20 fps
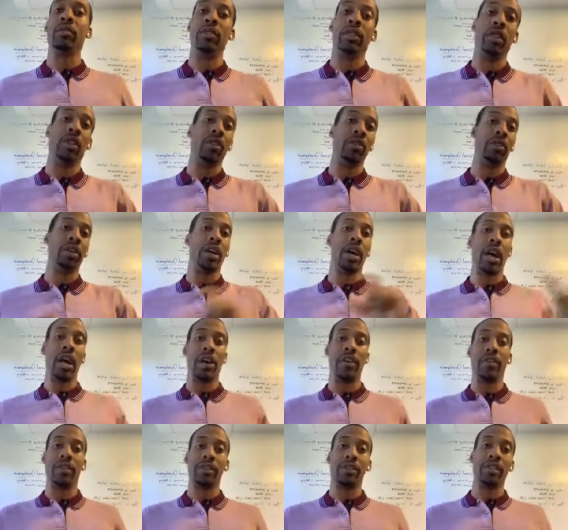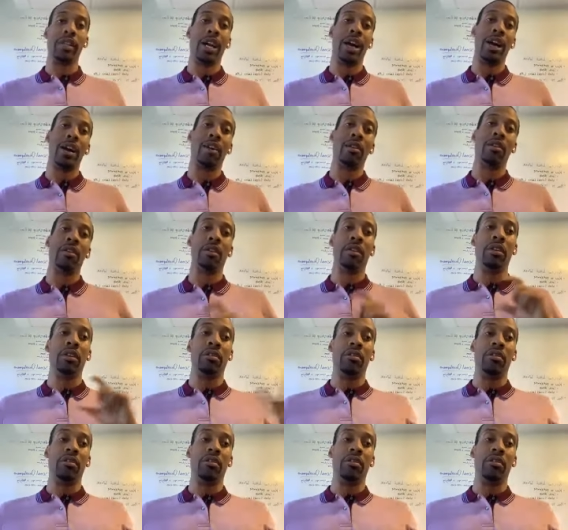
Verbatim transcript: you know your hiring style